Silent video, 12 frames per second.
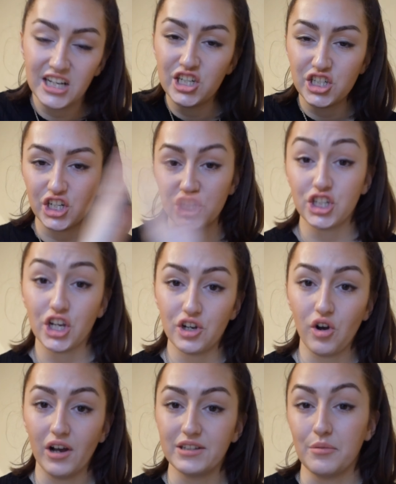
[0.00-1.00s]
gonna show you
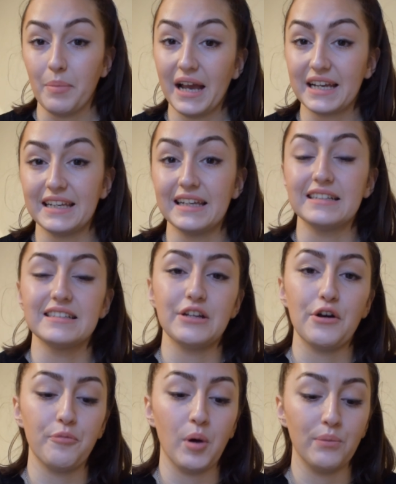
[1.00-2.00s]
guys unpacking it and
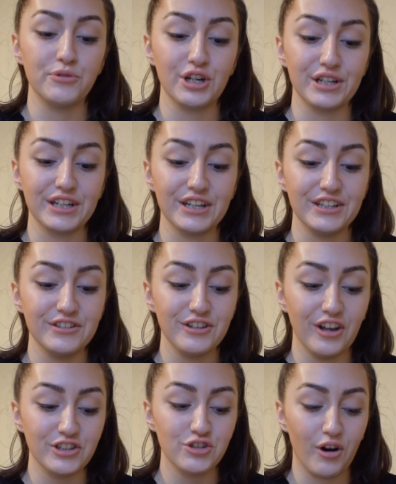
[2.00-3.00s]
stuff, but I'm trying to
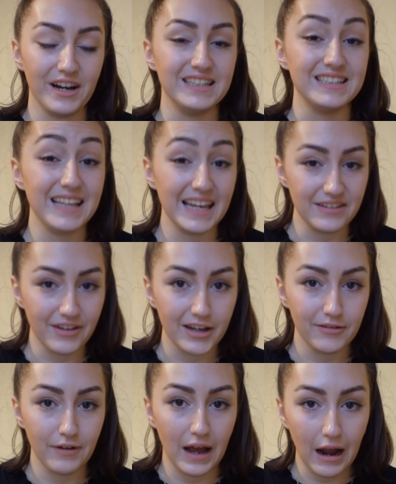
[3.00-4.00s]
try and save it
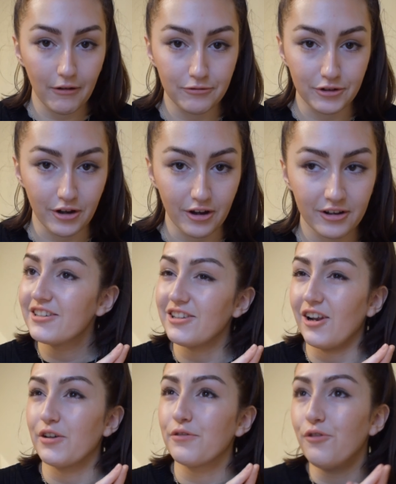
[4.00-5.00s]
after
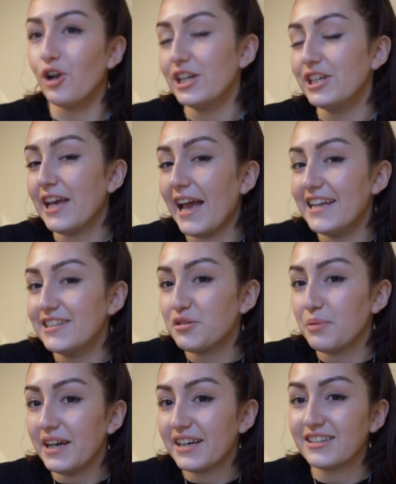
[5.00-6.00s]
to fully get into
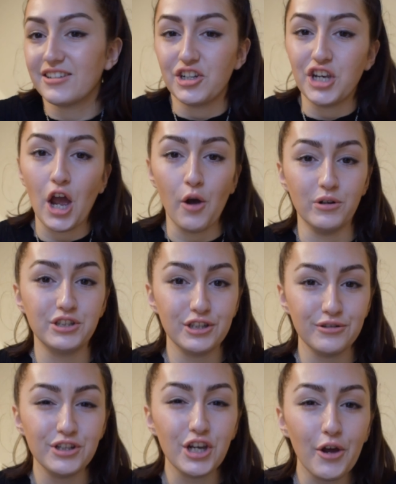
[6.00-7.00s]
it, because I know it
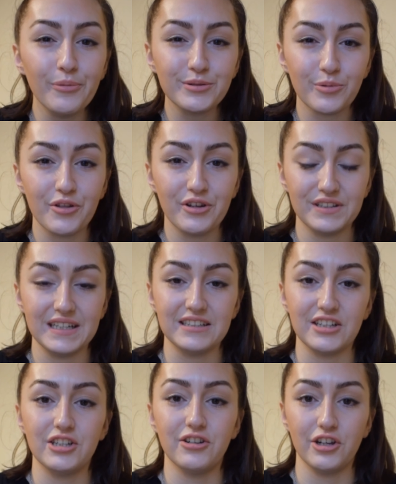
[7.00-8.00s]
was one of those things that
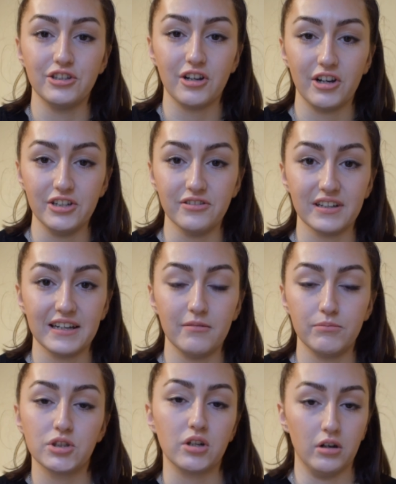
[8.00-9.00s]
you start using it, I'm
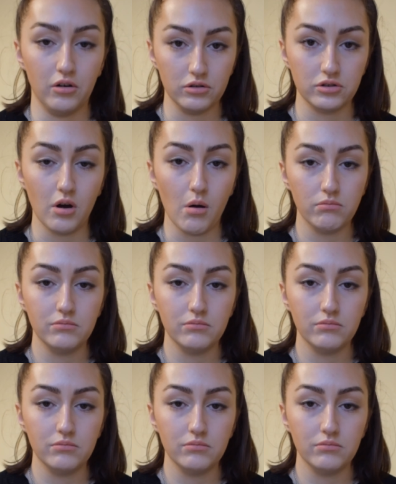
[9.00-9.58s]
just gonna not stop.